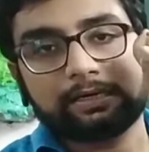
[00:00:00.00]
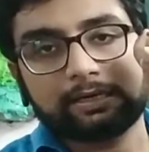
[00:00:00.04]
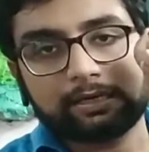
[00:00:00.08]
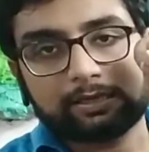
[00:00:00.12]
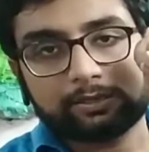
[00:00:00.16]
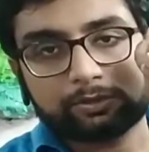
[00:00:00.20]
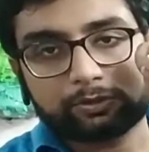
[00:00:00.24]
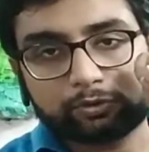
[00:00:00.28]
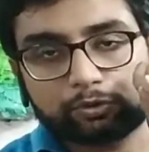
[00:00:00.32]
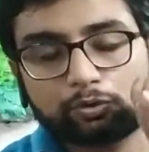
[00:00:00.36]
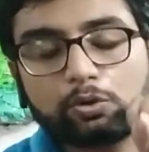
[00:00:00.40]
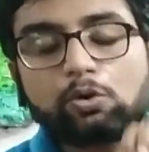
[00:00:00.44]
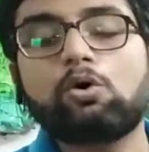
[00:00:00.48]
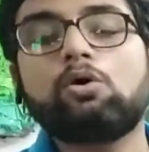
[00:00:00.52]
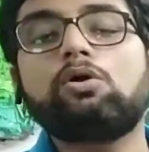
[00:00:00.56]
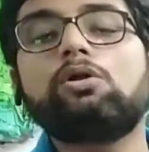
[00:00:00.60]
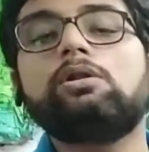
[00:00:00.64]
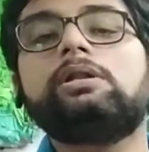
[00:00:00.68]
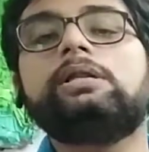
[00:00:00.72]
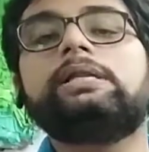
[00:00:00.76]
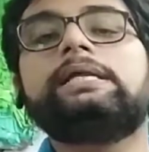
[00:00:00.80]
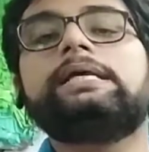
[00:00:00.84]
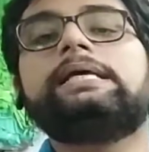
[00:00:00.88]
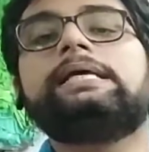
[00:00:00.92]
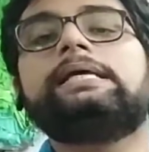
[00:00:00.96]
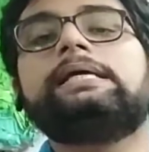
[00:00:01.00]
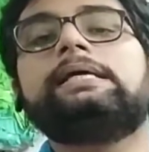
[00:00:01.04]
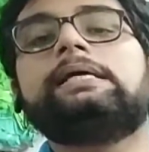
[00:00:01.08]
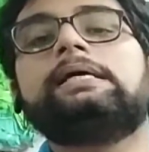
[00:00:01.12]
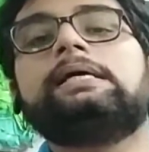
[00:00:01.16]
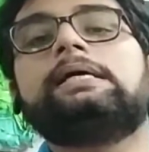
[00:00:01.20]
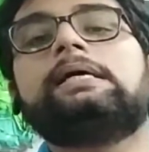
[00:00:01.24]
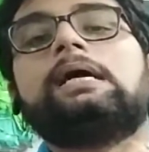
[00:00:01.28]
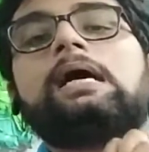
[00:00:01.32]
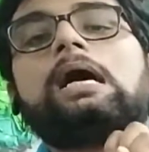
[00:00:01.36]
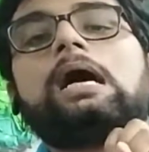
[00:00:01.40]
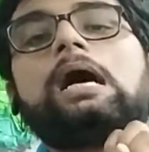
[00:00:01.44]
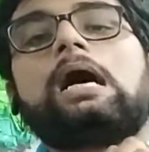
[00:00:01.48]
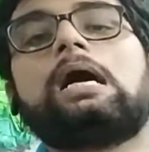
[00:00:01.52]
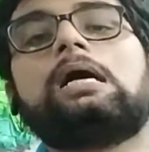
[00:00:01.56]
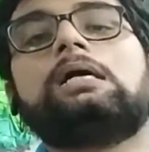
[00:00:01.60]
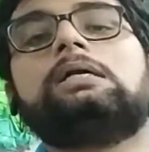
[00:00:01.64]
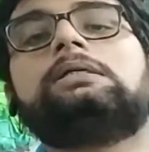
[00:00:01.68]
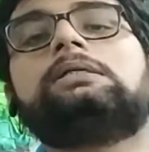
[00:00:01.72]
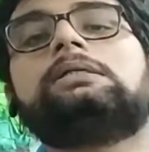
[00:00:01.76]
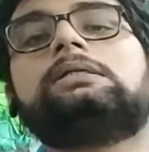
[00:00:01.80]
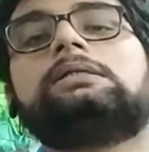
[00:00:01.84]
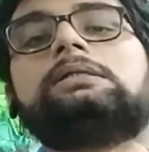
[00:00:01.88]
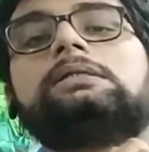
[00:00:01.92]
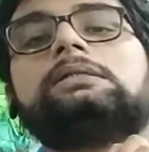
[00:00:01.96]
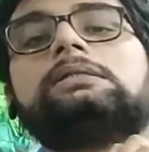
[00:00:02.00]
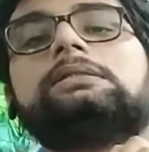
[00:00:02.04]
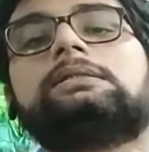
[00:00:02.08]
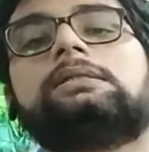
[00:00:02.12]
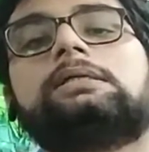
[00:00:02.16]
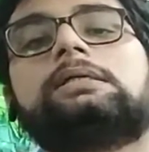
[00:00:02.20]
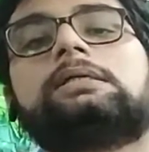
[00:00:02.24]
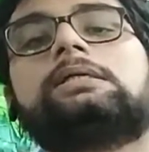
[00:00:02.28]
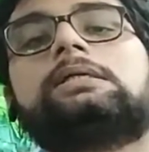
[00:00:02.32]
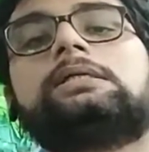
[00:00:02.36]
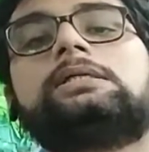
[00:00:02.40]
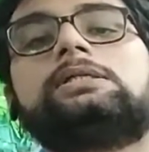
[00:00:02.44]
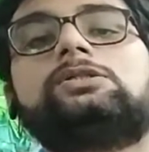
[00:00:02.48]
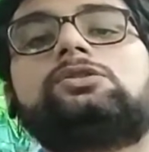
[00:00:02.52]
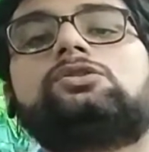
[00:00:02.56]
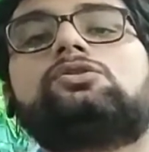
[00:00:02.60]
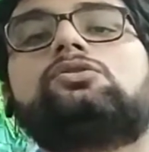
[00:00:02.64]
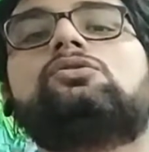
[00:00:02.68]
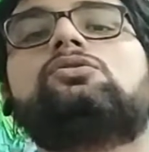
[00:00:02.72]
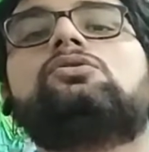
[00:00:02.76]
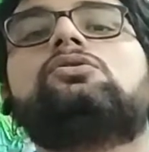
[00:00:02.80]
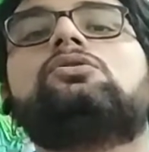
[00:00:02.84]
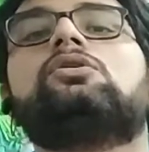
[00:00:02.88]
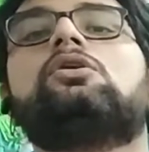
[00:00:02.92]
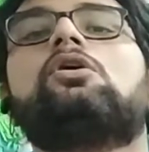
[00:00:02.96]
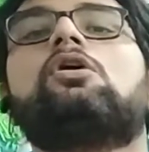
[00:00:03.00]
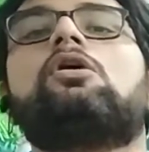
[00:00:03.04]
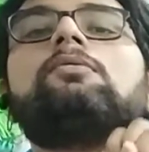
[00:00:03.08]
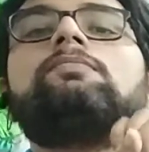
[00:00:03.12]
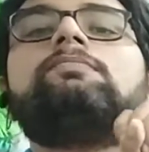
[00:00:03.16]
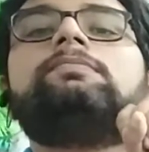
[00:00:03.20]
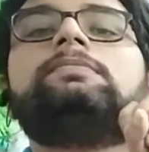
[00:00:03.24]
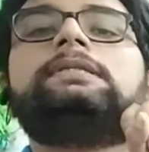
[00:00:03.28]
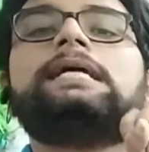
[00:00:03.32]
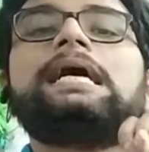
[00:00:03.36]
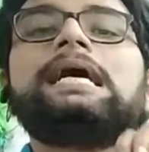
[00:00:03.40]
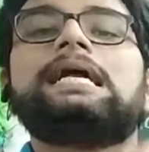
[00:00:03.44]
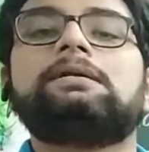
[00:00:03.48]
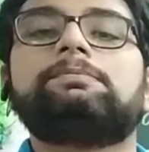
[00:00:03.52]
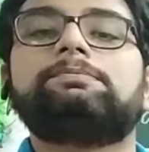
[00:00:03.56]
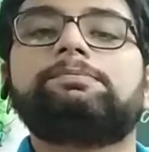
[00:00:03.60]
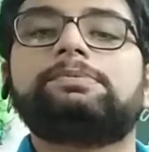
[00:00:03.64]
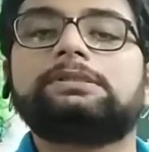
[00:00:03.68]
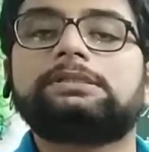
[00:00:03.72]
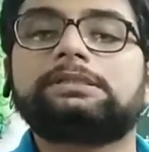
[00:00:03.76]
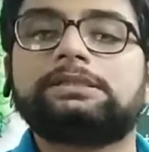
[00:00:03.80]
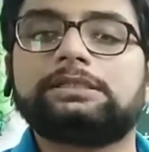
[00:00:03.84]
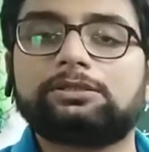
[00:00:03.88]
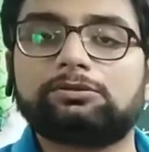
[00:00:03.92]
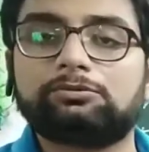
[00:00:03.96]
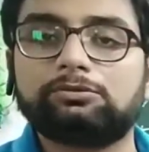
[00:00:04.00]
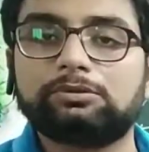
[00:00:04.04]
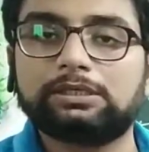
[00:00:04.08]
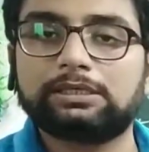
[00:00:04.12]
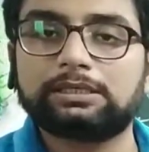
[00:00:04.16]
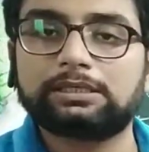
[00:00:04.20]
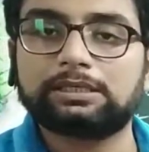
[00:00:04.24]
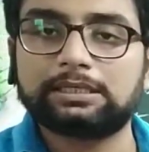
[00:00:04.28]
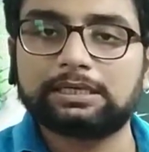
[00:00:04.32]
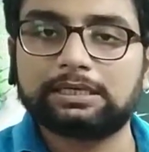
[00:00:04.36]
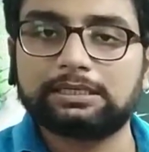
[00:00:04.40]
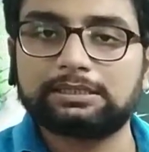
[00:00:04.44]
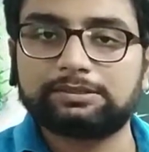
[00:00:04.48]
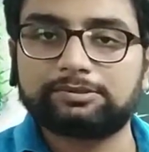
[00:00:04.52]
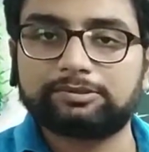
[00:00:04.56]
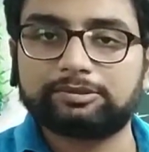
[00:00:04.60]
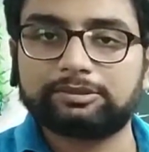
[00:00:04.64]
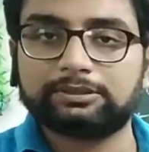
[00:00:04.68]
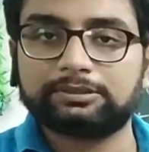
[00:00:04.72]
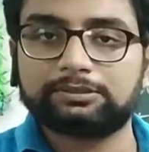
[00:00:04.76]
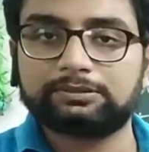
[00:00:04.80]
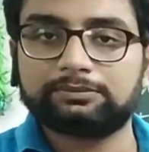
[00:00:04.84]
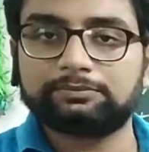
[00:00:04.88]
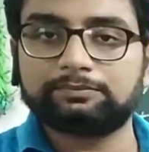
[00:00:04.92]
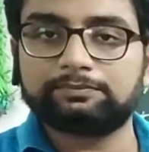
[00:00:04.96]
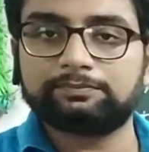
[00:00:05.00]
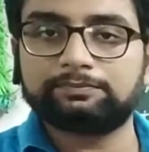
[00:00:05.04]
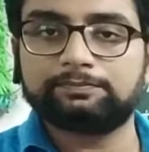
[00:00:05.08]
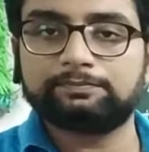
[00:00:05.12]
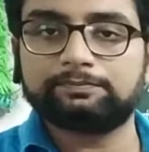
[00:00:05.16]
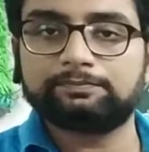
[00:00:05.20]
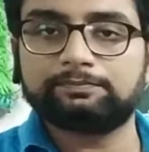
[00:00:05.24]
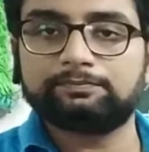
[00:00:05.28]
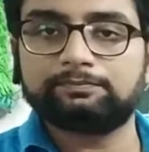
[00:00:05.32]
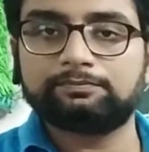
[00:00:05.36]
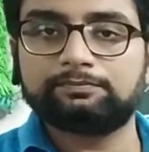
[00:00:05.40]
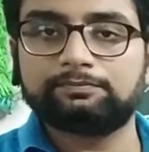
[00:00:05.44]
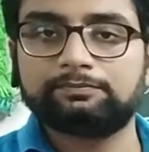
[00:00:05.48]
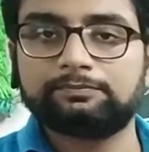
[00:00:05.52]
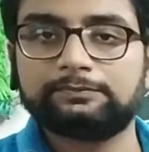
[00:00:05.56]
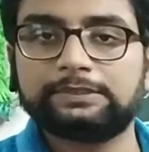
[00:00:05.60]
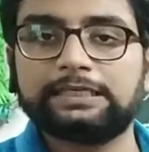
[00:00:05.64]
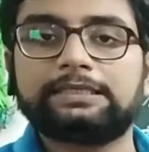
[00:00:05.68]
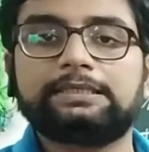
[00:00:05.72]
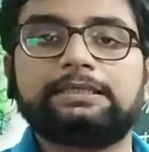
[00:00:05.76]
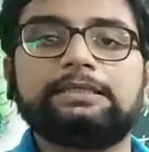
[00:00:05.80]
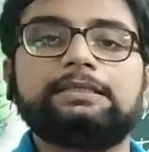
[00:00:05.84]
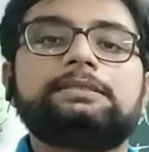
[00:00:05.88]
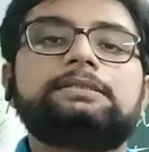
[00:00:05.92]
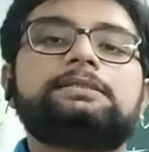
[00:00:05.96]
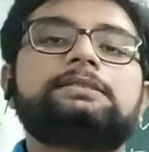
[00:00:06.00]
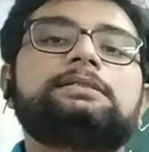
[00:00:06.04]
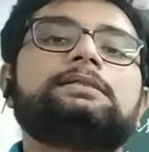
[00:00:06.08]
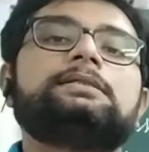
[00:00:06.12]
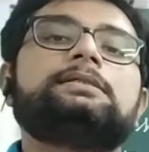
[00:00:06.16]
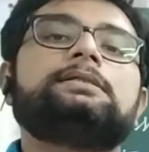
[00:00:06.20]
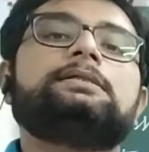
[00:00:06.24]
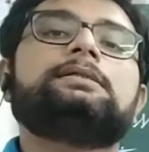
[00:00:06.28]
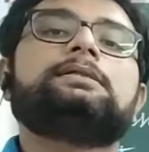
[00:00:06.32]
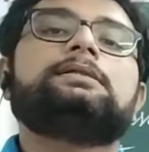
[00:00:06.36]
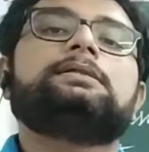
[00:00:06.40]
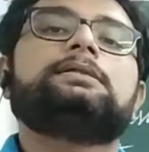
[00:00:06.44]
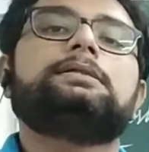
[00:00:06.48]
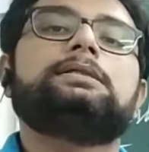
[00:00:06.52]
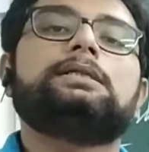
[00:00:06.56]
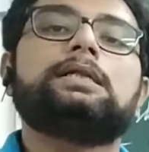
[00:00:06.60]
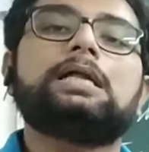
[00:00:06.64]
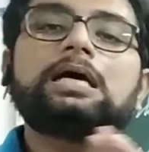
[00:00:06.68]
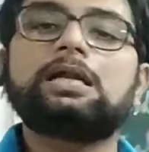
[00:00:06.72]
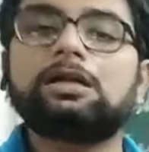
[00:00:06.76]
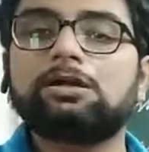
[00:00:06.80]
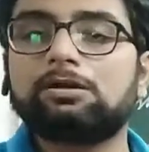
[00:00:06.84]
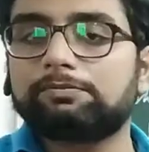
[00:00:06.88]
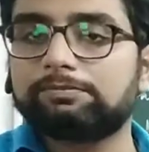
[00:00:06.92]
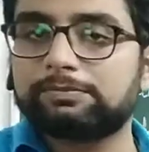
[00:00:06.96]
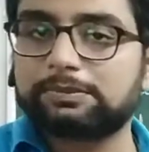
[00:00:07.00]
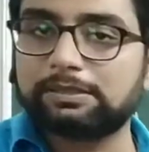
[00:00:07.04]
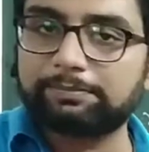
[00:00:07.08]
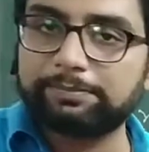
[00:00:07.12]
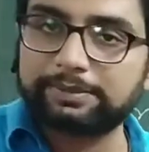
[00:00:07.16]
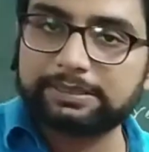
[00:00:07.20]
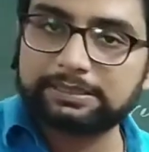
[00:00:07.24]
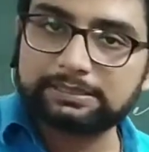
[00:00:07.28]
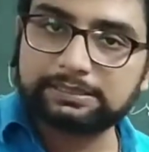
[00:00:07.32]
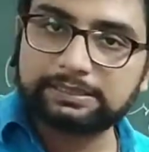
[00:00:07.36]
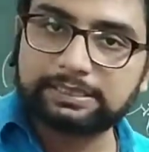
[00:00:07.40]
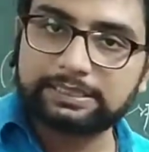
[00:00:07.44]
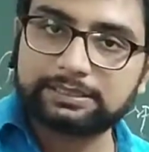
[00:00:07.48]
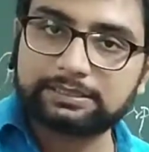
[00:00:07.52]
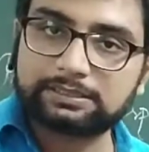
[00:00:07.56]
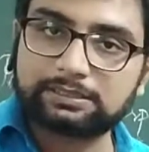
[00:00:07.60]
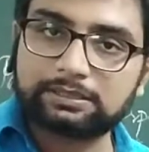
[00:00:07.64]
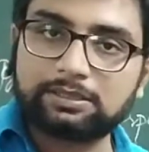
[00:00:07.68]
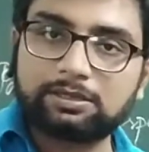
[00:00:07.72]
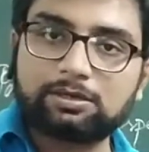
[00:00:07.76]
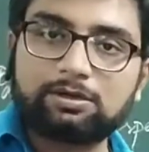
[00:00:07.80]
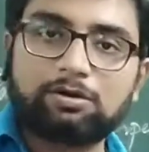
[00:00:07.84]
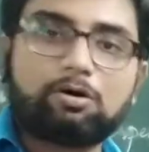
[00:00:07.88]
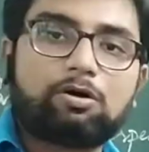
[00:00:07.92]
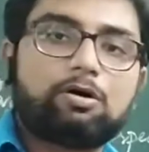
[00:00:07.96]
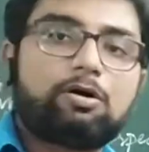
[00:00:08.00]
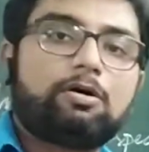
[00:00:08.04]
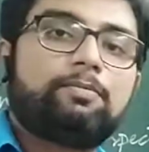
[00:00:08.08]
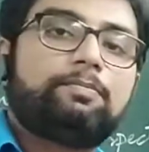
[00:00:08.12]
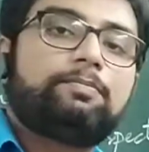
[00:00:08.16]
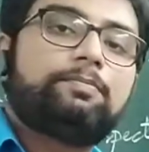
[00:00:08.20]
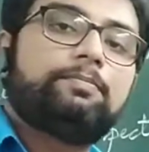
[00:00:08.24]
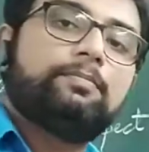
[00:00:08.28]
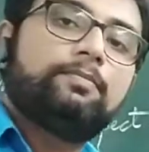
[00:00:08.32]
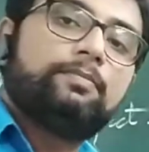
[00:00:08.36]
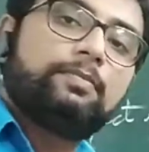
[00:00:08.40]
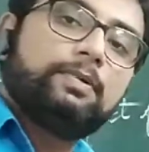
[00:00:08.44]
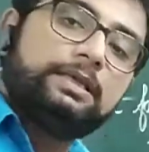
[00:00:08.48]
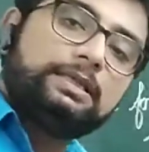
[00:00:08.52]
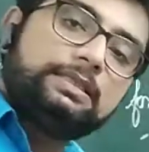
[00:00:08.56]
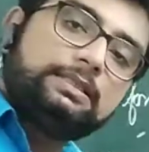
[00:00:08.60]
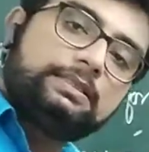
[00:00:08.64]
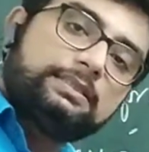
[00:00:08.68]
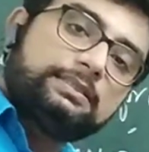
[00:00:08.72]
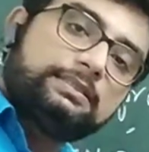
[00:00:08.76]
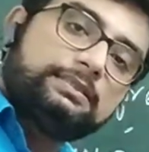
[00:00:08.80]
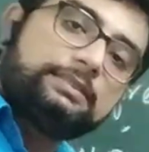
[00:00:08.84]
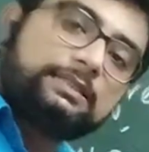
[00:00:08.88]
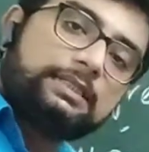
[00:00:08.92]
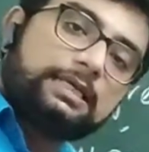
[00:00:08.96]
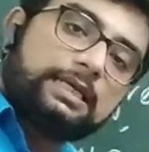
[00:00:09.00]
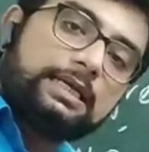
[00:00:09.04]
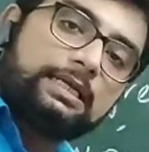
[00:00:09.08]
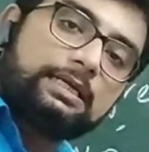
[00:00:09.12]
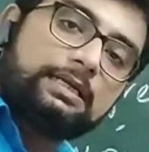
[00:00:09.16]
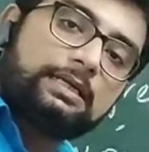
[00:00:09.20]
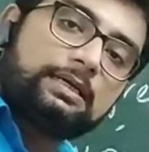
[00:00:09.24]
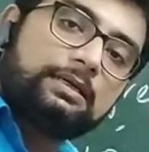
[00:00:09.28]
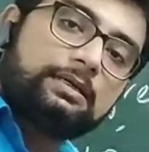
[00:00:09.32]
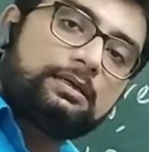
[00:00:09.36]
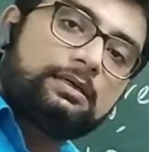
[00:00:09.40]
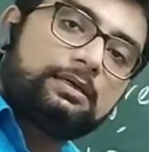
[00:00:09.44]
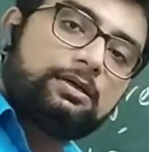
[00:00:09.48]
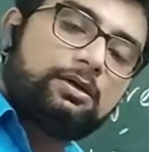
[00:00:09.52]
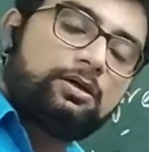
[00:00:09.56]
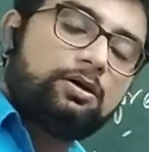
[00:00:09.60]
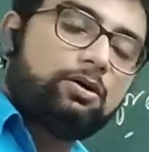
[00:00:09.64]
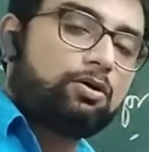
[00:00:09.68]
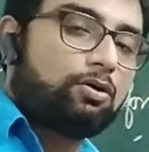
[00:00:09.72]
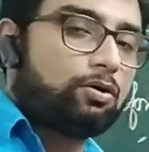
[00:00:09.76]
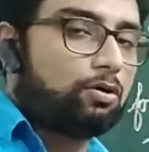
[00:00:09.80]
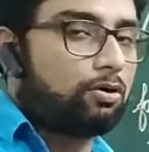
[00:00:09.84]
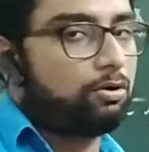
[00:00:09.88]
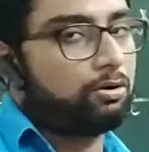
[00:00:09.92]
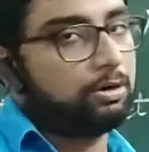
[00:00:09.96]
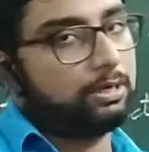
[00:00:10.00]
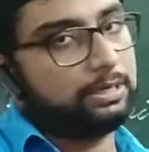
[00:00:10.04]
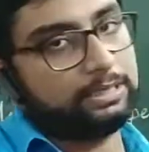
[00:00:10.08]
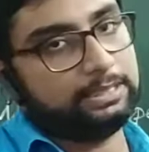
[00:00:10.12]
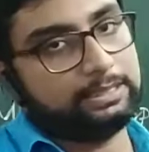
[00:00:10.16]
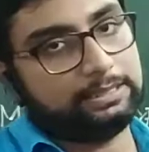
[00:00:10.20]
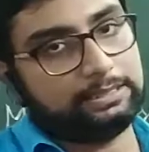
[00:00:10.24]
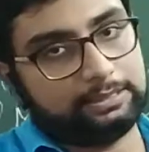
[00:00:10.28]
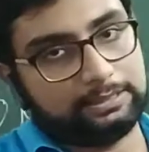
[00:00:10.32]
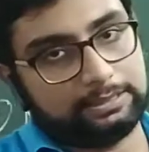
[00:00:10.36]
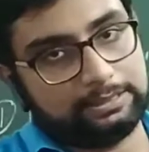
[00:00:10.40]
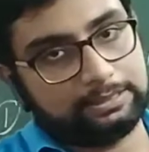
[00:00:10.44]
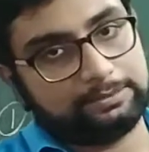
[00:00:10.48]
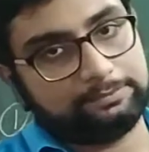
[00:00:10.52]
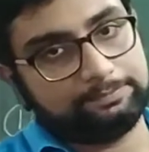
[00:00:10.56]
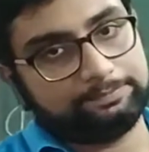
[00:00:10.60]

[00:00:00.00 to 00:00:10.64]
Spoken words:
solely under the control of that particular country. That is none of the business of either China or India.